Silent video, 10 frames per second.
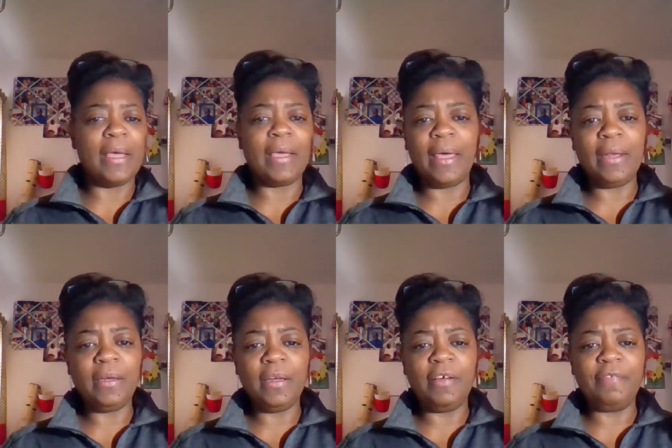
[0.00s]
I got
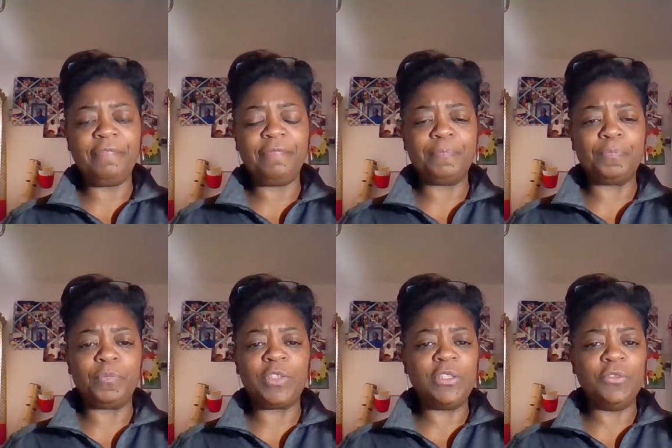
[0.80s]
enough
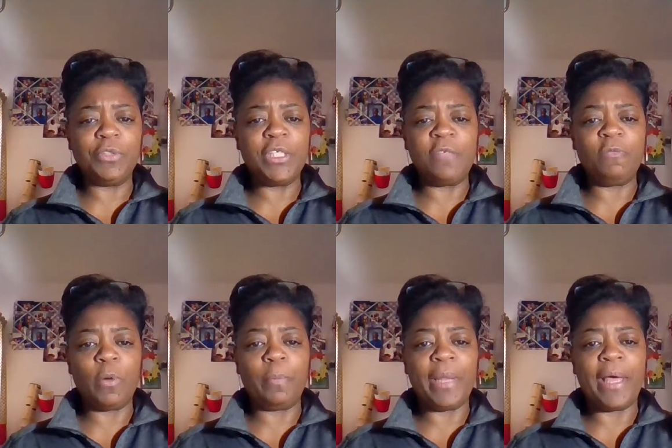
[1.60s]
silkies
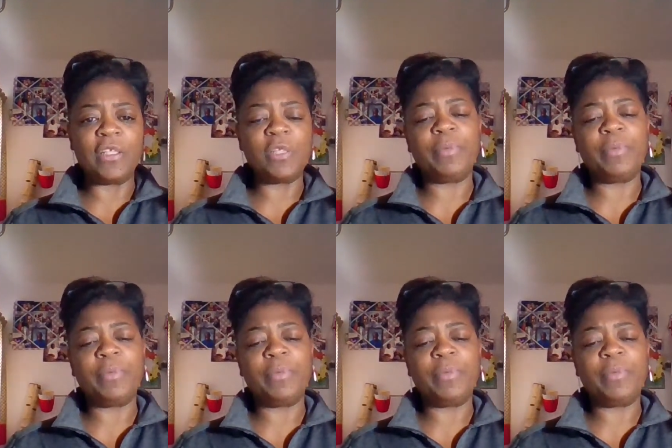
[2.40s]
for a blouse,